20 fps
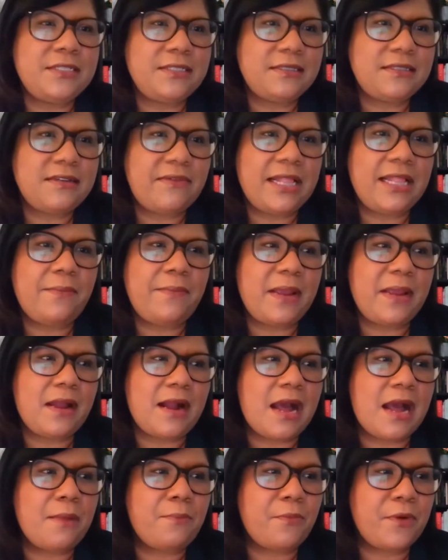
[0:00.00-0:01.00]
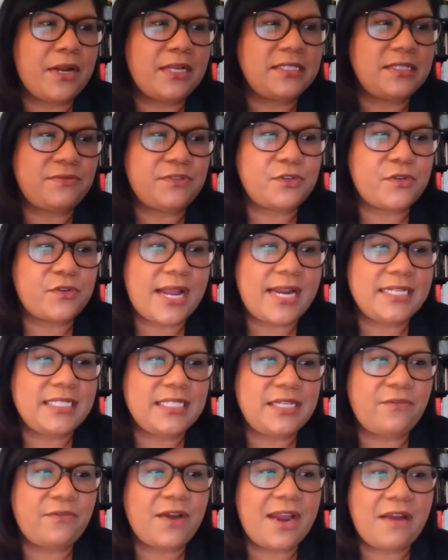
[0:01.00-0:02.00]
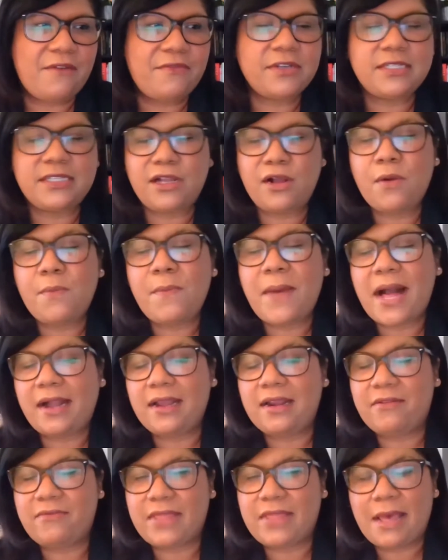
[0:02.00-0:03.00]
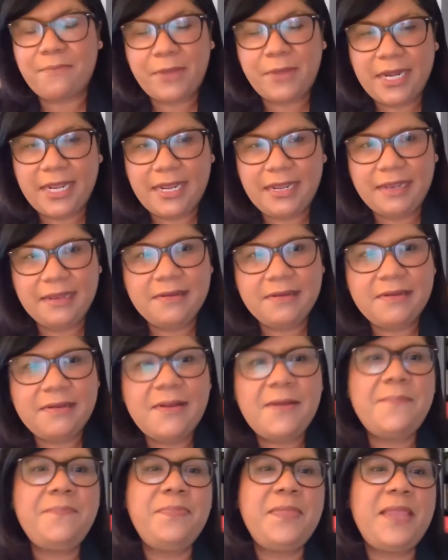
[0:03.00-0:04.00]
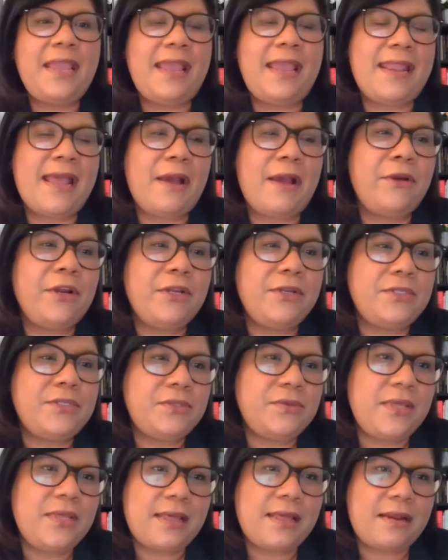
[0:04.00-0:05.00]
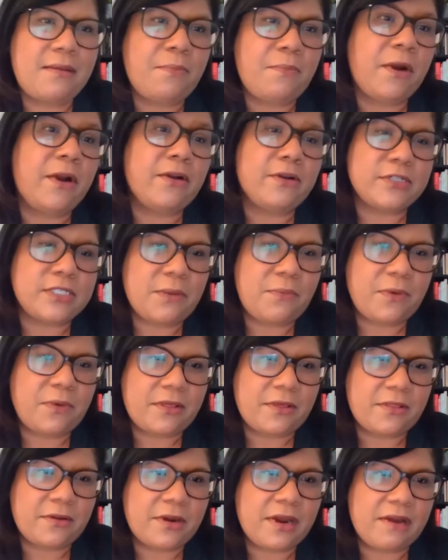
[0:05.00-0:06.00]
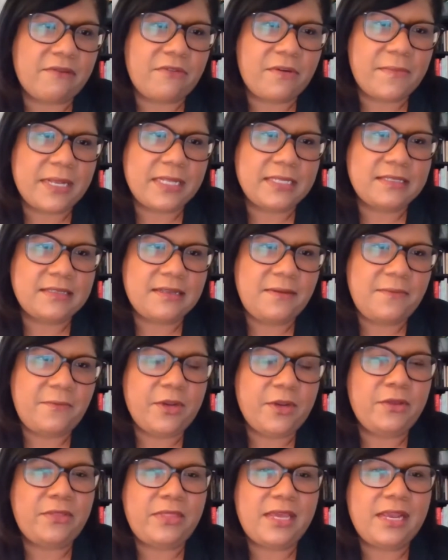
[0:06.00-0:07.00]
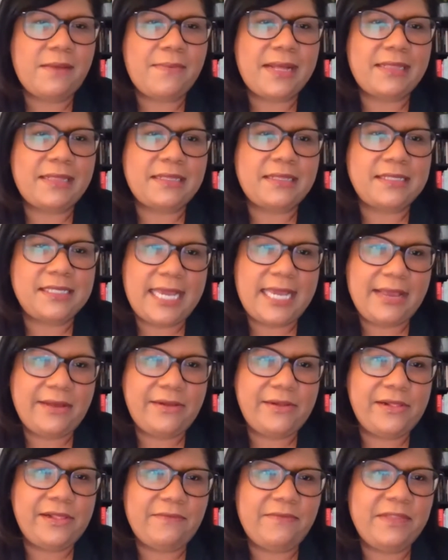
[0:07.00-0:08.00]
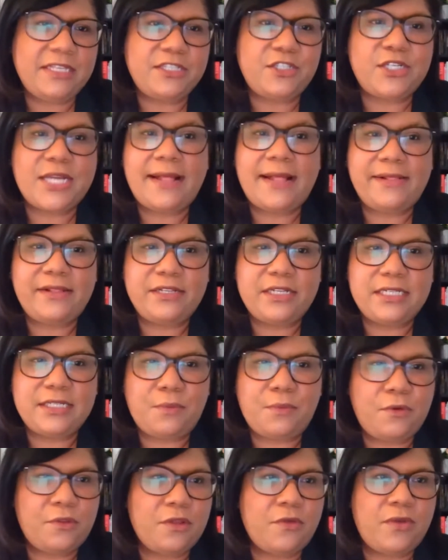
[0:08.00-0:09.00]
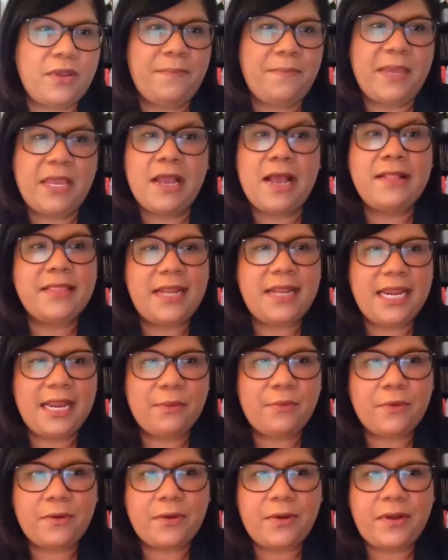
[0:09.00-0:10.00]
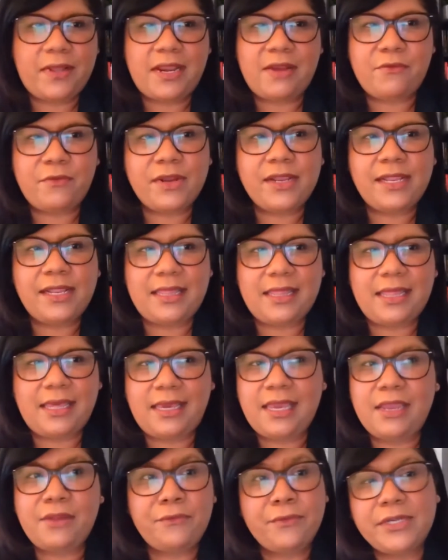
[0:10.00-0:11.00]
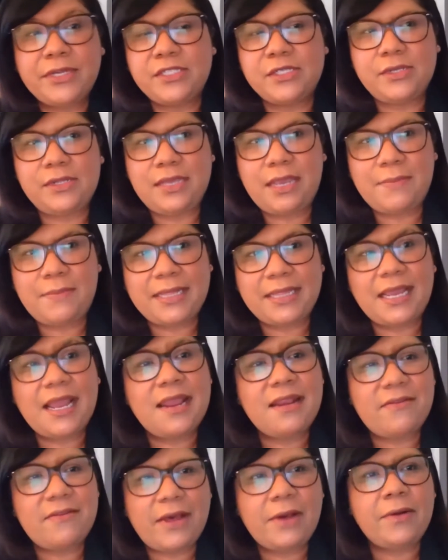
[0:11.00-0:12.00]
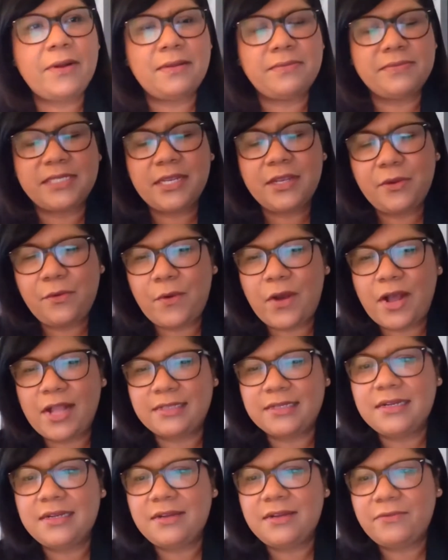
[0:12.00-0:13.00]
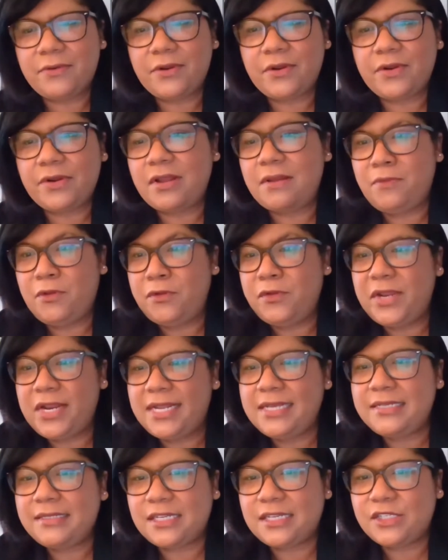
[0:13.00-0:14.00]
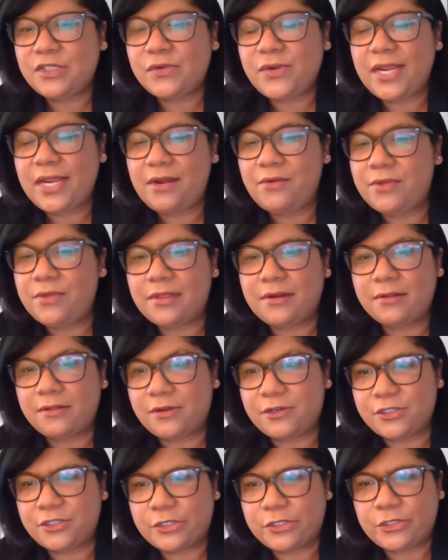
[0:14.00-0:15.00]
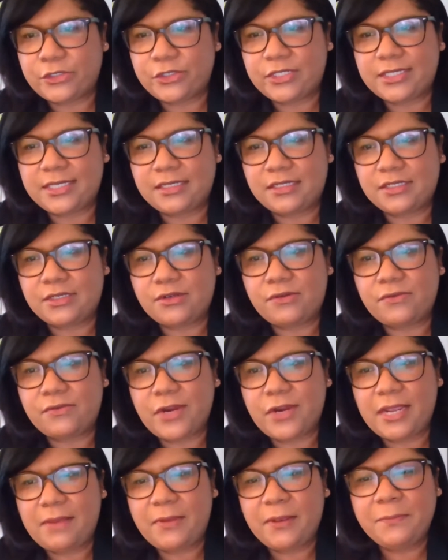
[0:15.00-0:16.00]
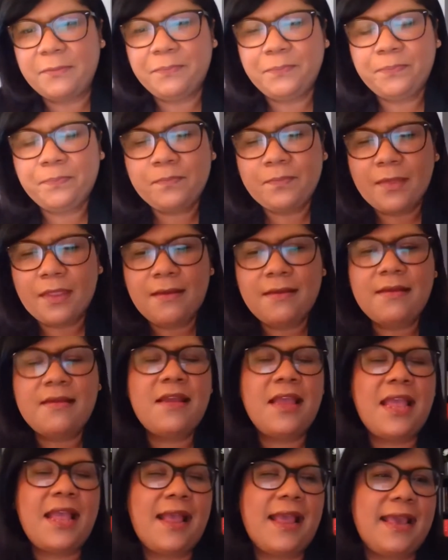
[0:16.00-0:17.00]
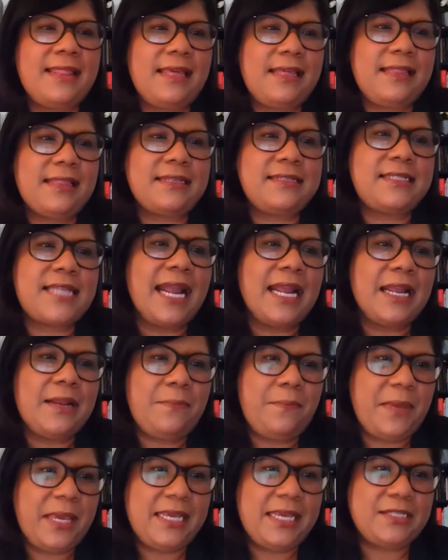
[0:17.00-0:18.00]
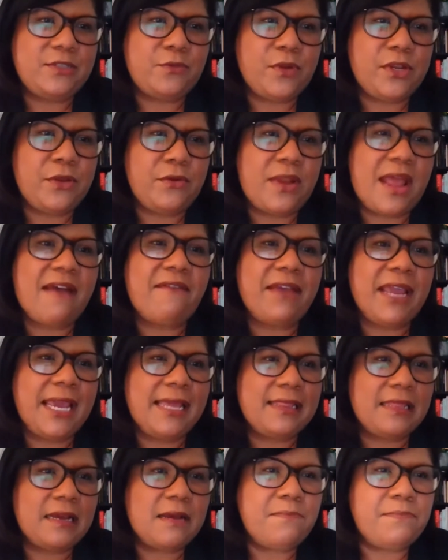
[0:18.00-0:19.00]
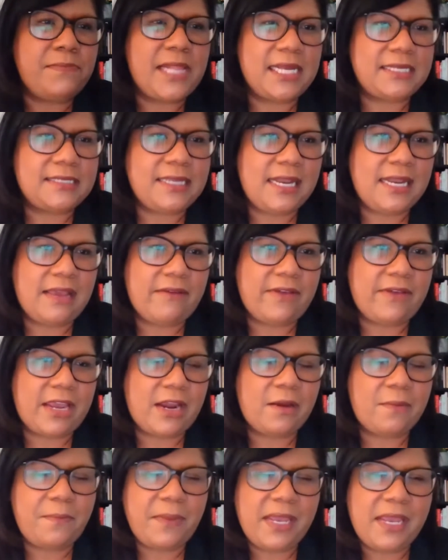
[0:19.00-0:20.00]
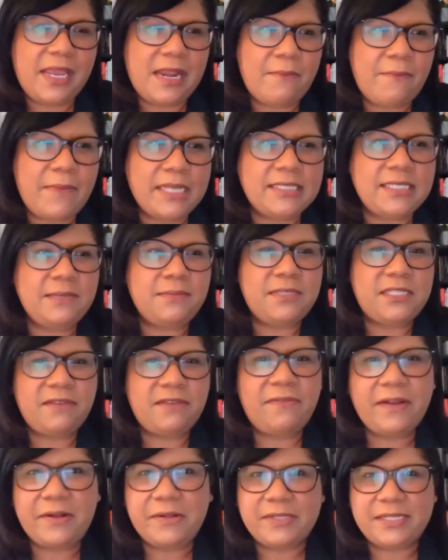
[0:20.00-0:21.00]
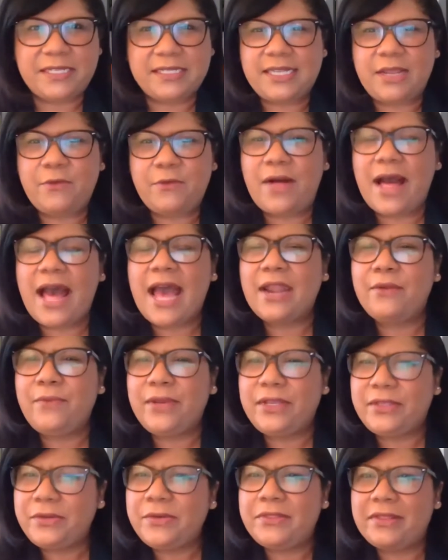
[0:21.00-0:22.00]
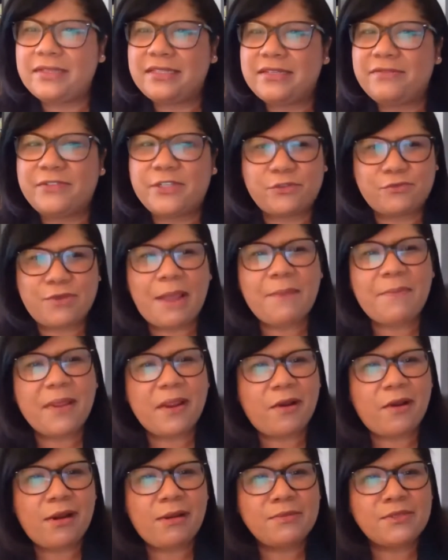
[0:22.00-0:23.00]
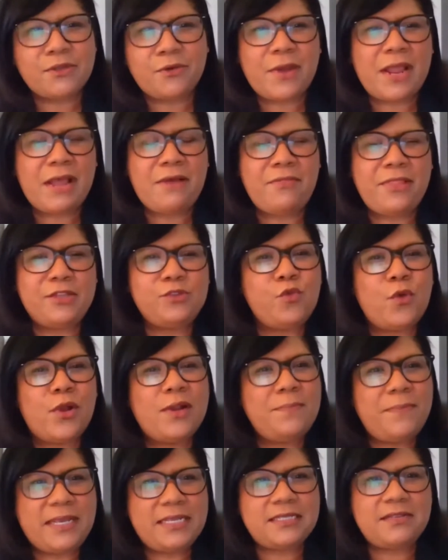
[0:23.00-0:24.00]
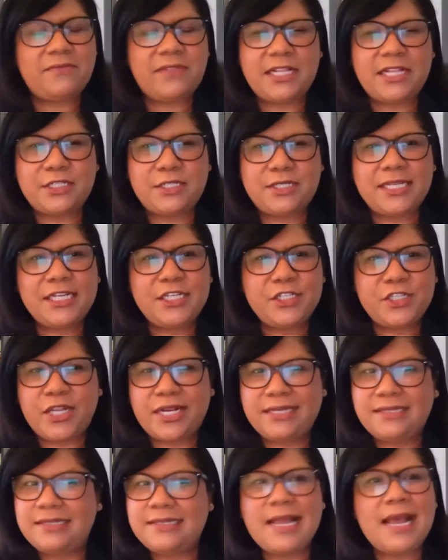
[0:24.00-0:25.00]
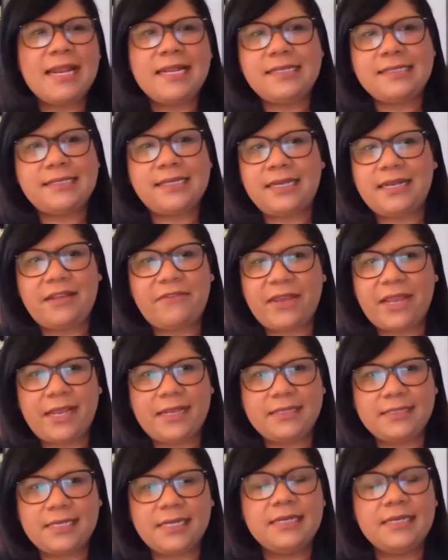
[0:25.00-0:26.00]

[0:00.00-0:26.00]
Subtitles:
developing a comprehensive strategy for every single pocket of that money? And how are you doing that in partnership with other governments? When you think about the scale of these challenges, both going beyond the neighborhood and really thinking regionally about the kind of outcomes that you want for your community situated within a larger jurisdictional frame. I think the second piece, when you navigate the complexity of ARP, and it might seem difficult to say, well, how do we do this if just wrapping our arms around this one piece of legislation is not insignificant